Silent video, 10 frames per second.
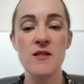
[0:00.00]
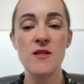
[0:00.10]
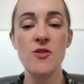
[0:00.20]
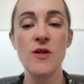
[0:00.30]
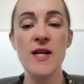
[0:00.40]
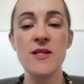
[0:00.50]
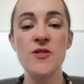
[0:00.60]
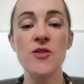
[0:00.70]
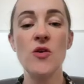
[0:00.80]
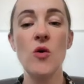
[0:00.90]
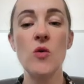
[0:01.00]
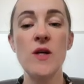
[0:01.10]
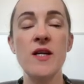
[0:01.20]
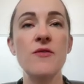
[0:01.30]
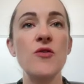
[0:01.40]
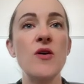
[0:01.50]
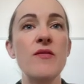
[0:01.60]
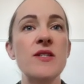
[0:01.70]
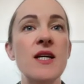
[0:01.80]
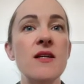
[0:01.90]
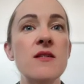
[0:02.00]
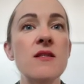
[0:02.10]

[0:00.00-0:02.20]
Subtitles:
You can enter only if you have a ticket.